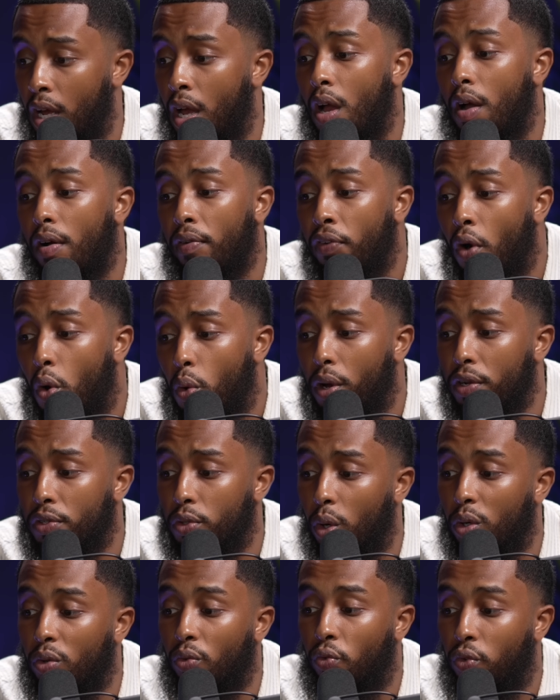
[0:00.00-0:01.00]
Focus
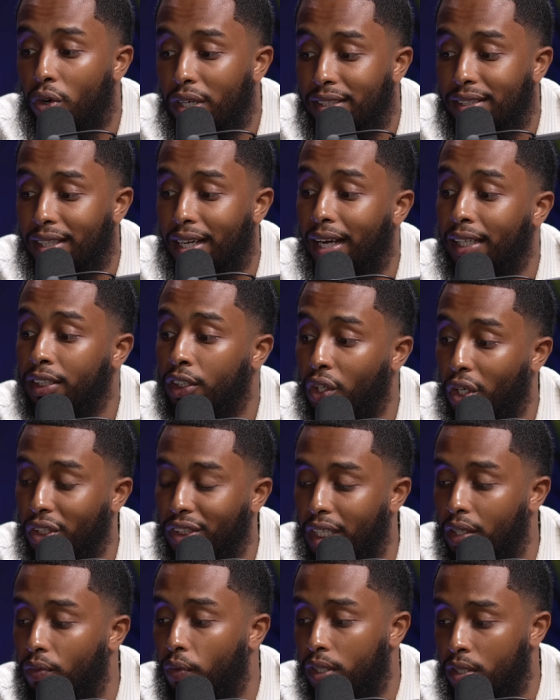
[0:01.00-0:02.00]
on
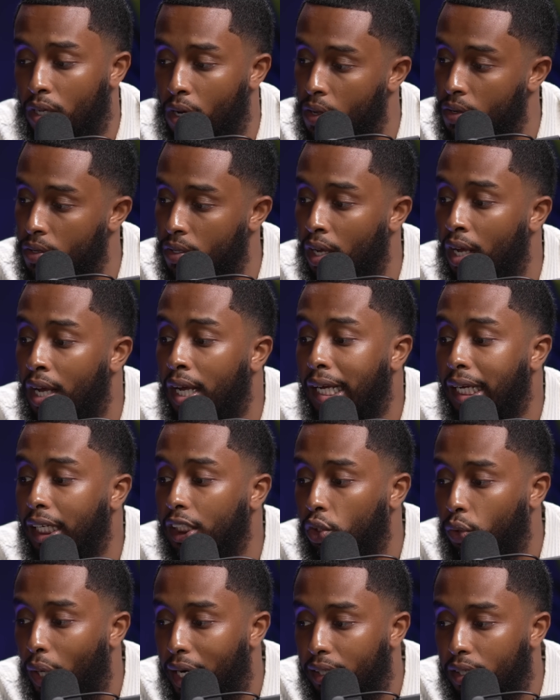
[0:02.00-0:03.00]
risk-adjusted returns.
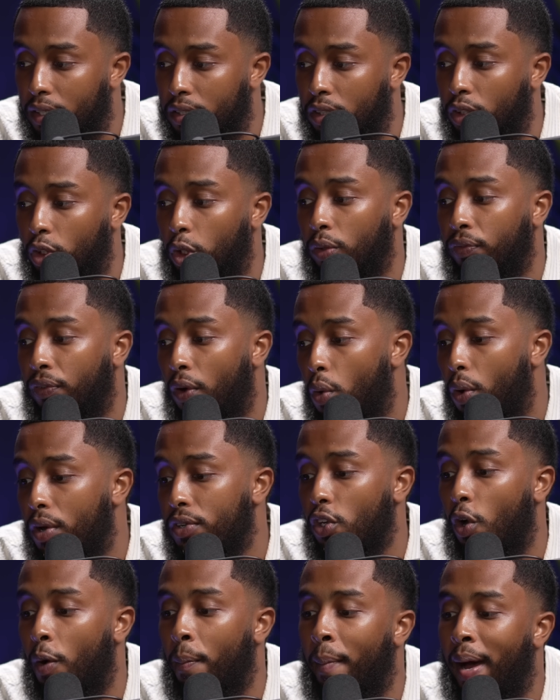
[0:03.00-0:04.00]
Traders should focus
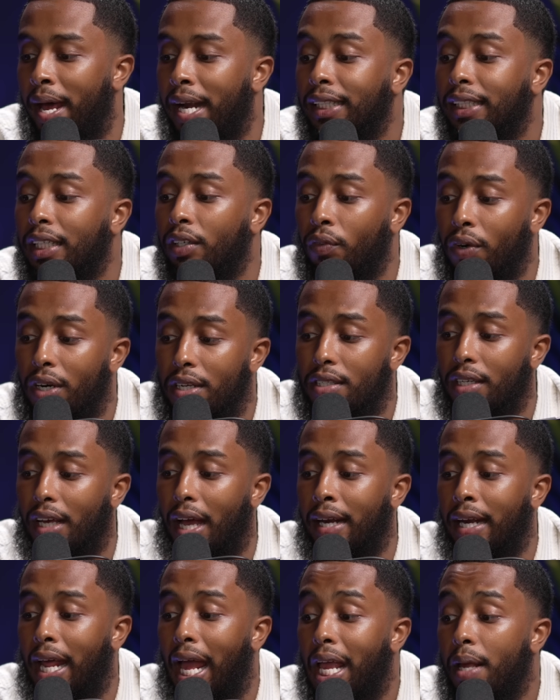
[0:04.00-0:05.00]
on managing risk
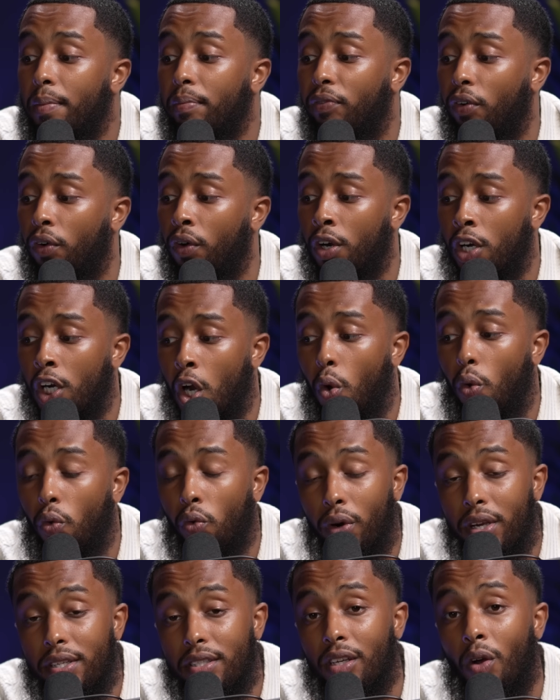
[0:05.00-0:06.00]
and aim for a low
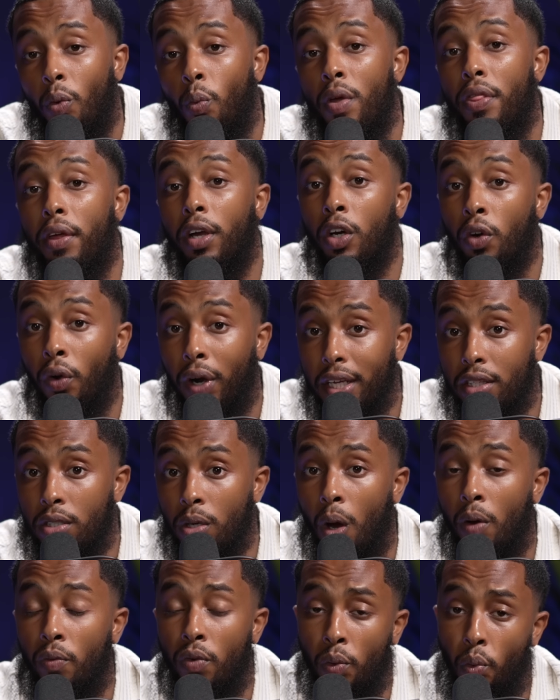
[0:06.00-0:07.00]
risk with a
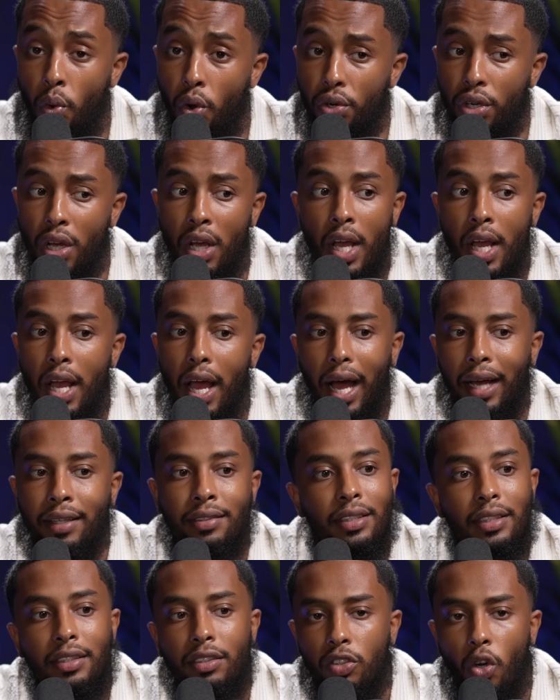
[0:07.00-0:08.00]
greater reward. I
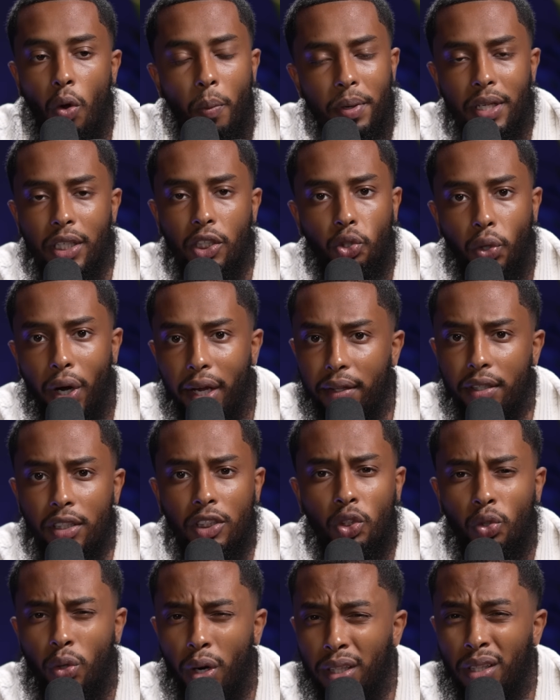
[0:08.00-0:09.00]
see so many traders
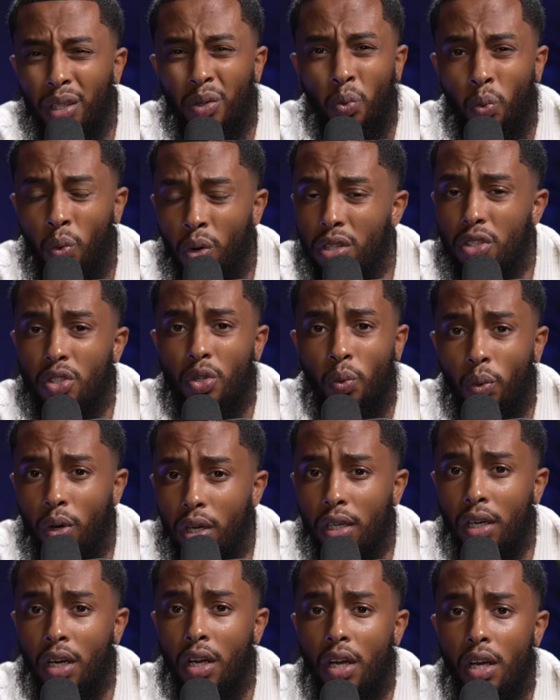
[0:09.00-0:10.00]
trading one-to-one.